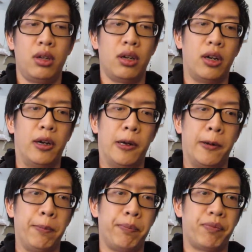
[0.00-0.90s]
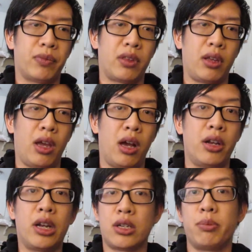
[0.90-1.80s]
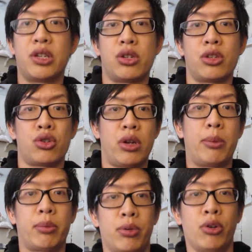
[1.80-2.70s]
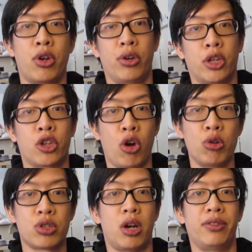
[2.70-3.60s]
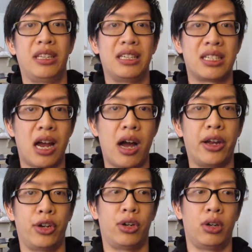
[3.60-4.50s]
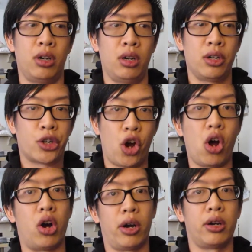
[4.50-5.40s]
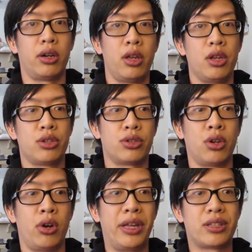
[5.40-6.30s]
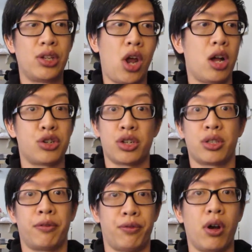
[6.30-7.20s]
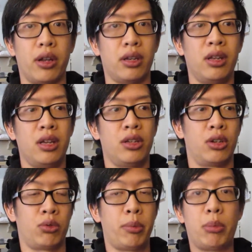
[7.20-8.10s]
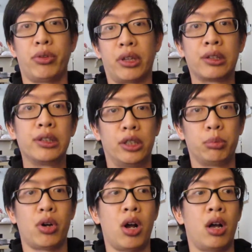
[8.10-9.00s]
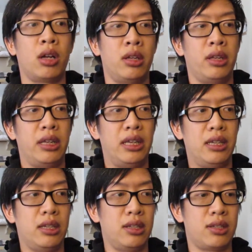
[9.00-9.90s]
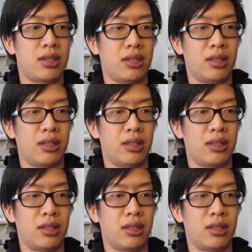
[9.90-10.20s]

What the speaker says: Not to mention the ceramic pro coating goes on the entire car, so it's not just the front. Remember, the clear bra is